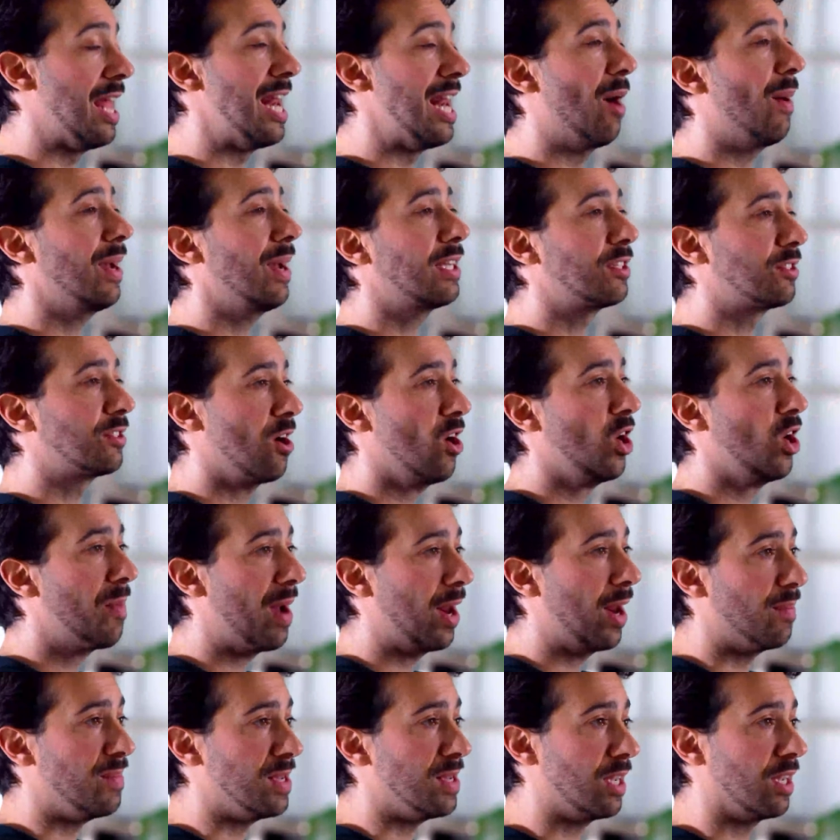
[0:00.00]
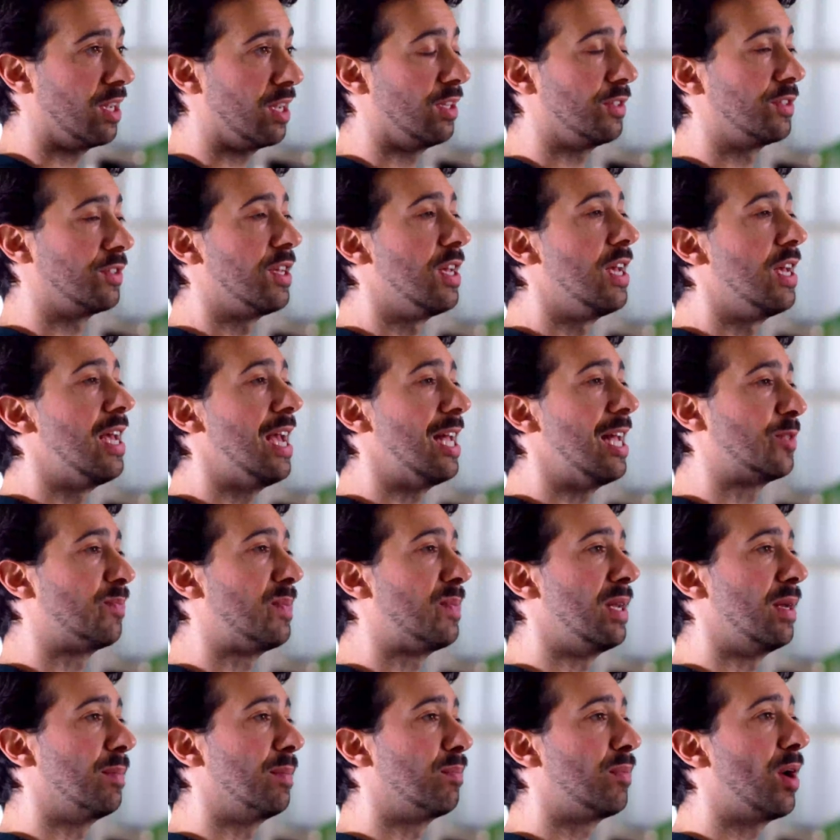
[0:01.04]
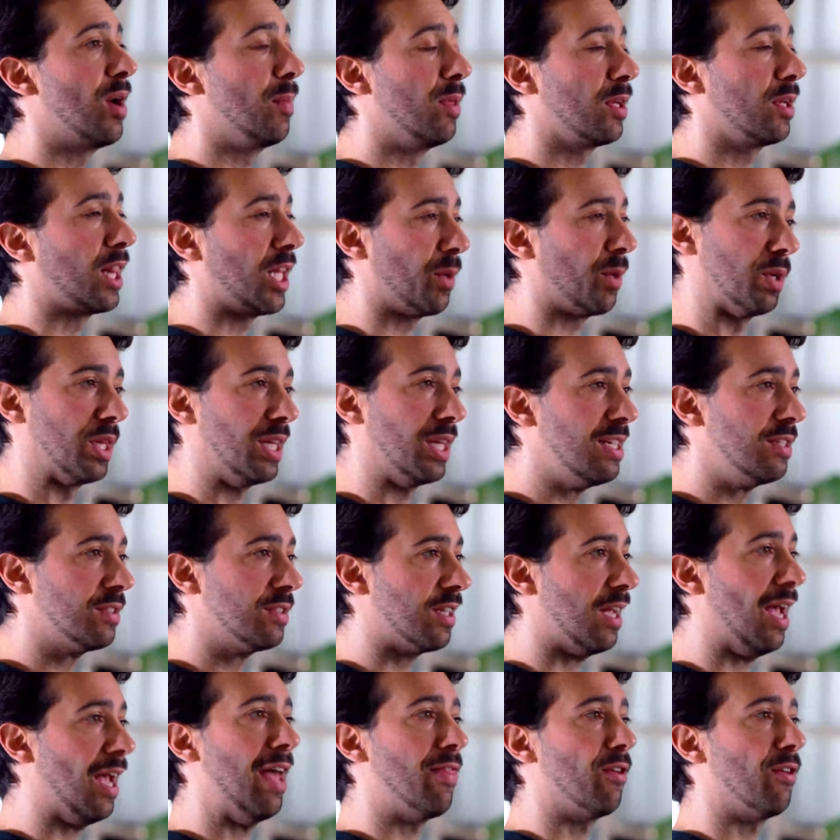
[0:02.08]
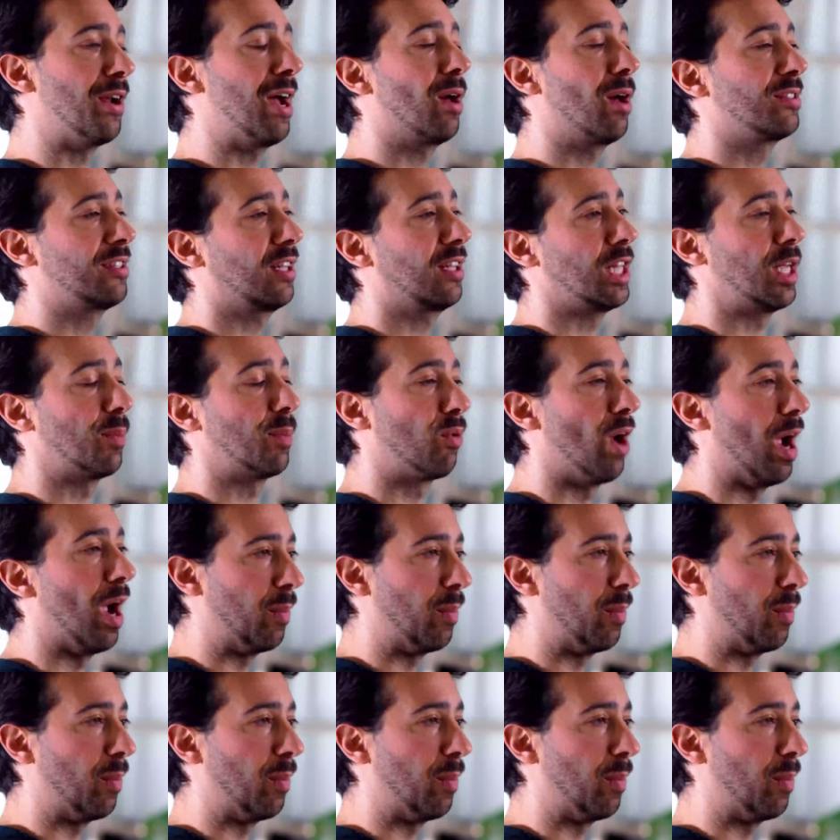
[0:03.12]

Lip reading: And now I can talk about it because it's been publicly released and they're now selling the